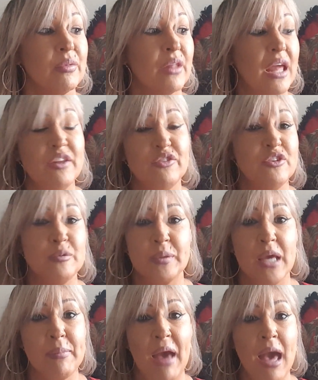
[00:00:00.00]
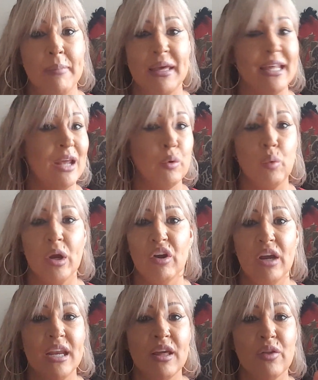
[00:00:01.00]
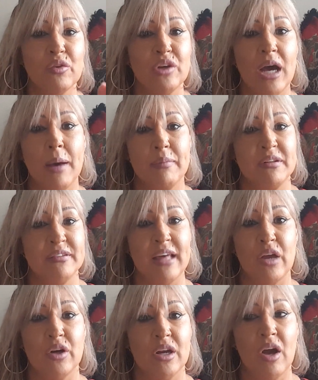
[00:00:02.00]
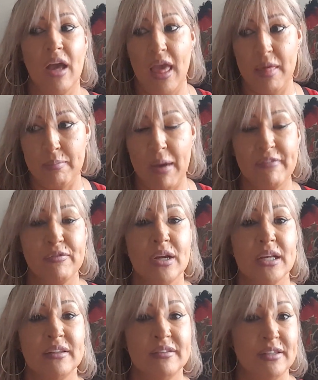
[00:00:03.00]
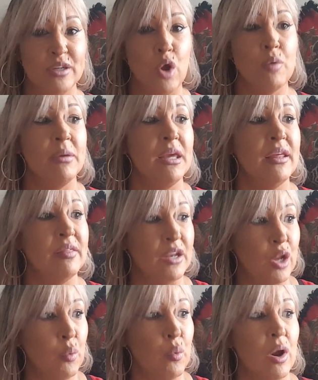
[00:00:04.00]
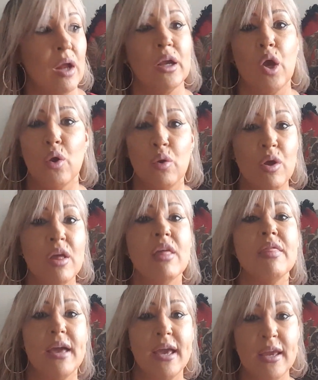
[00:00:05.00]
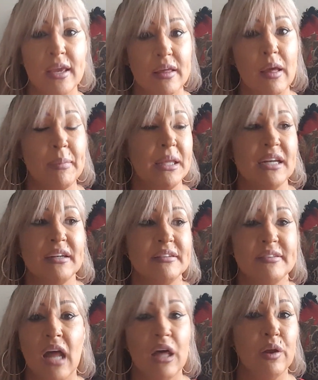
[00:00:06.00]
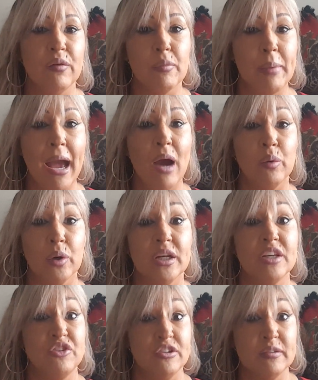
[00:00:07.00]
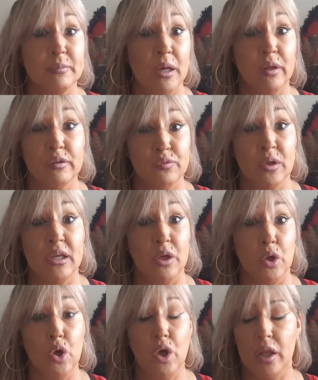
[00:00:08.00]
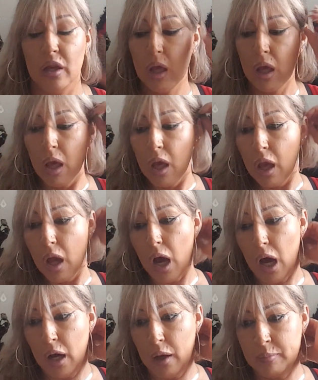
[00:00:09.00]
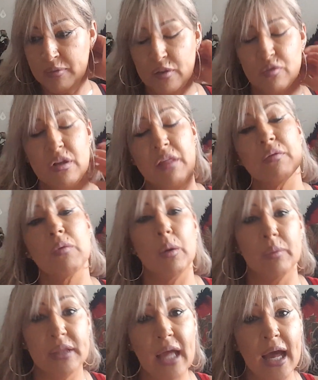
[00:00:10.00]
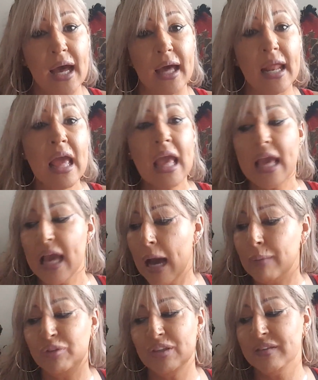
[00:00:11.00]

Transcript: it's just become a habit, and I don't wear it any other time than Saturday night. And my friends that know me, that know where I go, and it's not overpowering. It just smells freaking good. So there's nothing wrong with that. I'm